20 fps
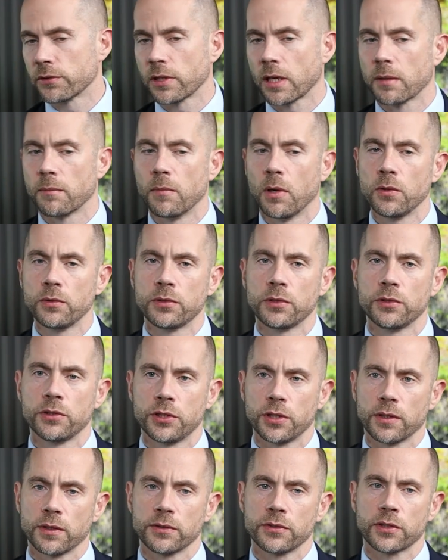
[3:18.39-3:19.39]
Like most
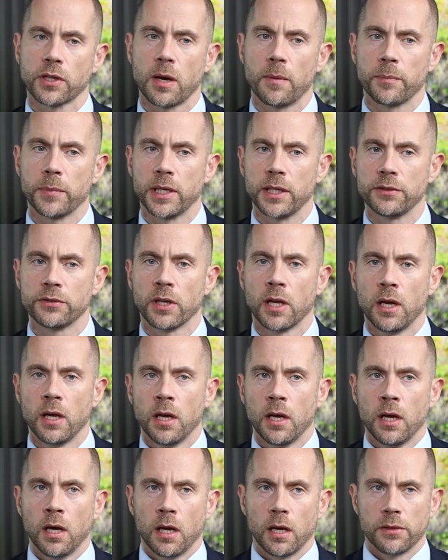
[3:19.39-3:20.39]
insurance companies,
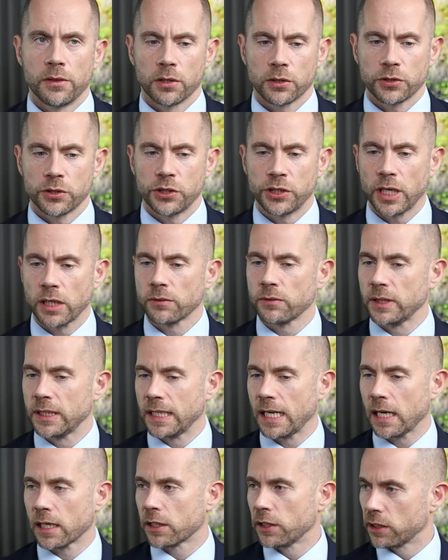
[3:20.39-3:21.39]
they're generally
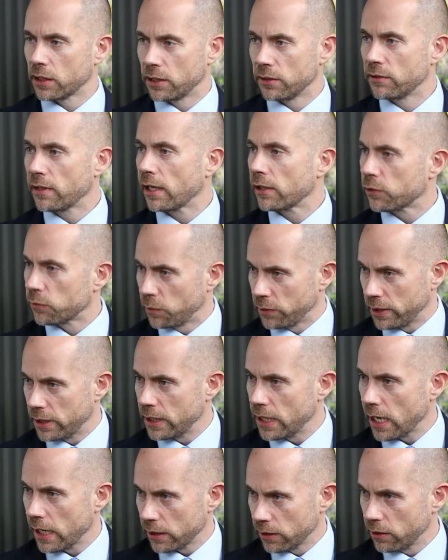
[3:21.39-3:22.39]
not going to contest what the
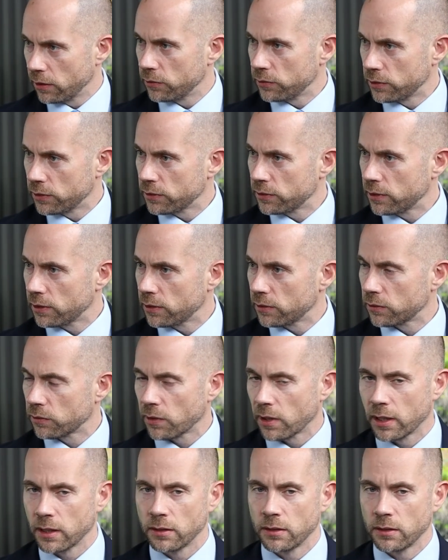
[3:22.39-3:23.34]
diagnosis is, right?